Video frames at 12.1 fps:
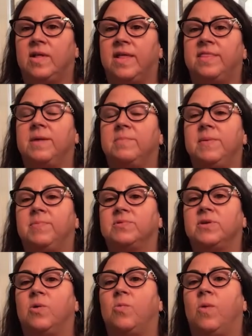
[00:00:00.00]
I think people
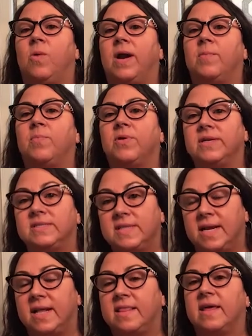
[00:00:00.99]
don't want to print
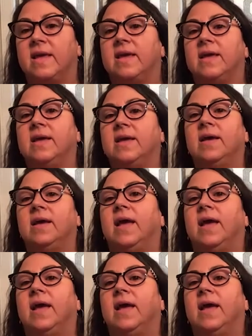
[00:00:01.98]
anything.